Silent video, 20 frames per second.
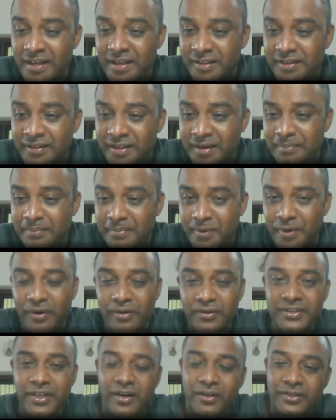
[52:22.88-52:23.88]
The
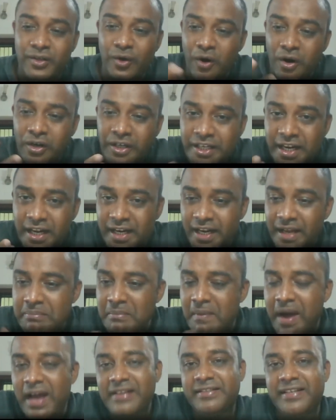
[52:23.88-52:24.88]
ordinary
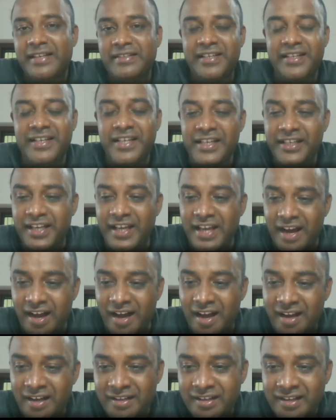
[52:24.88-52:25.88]
masses in
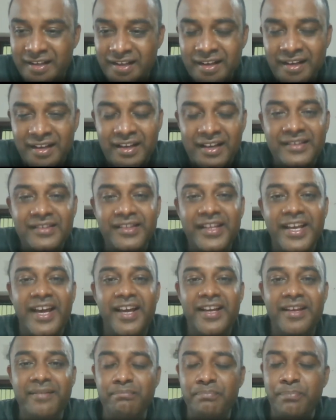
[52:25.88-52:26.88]
India, their
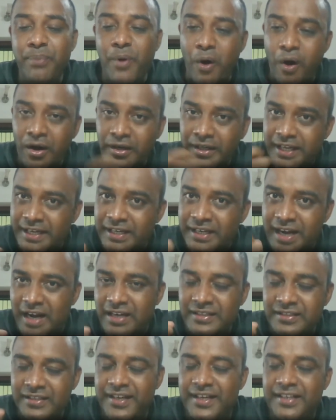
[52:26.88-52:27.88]
important
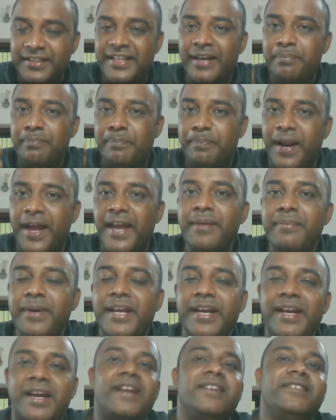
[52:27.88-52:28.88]
concern, their primary
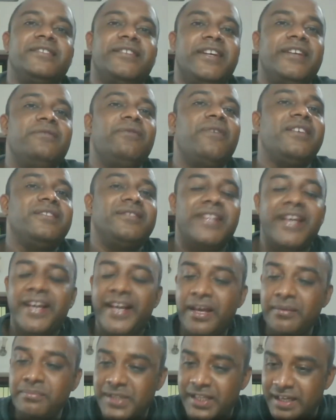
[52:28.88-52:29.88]
concern was their
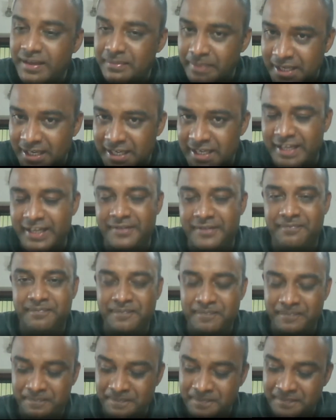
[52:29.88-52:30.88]
empty belly.
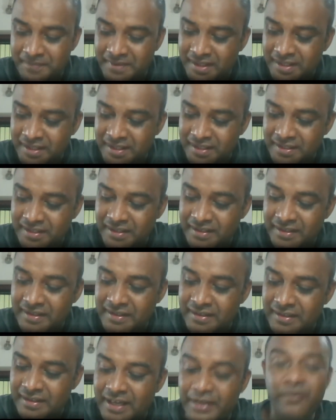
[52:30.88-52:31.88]

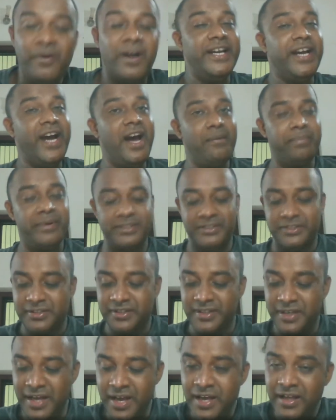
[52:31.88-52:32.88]
And what happened?
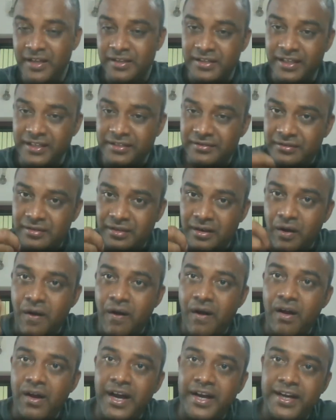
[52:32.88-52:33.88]
This
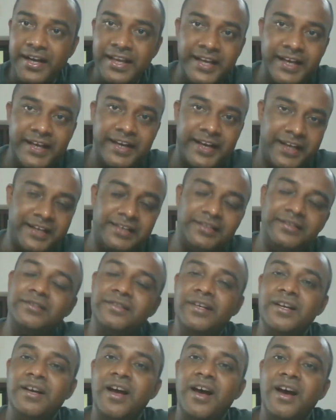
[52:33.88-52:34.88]
sloganeering
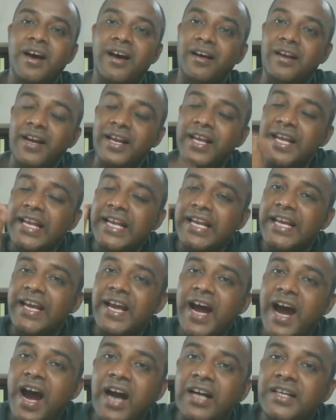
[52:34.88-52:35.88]

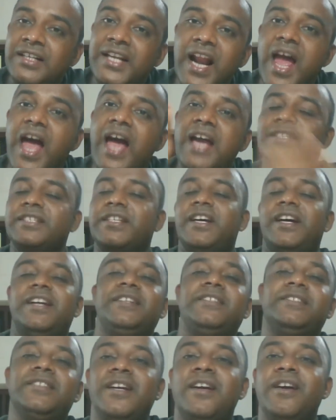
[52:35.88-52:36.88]
really
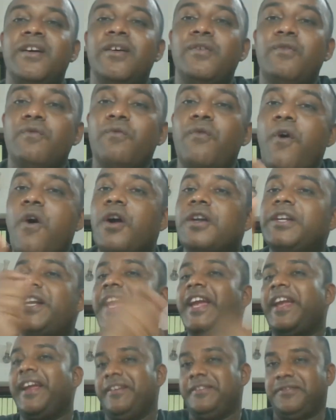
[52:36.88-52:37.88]
attracted
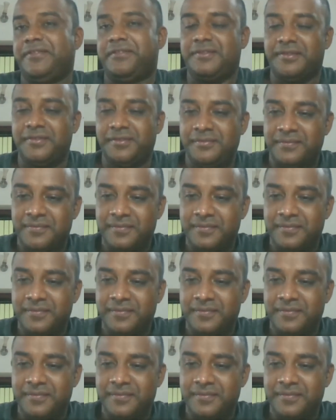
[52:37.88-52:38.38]
voters.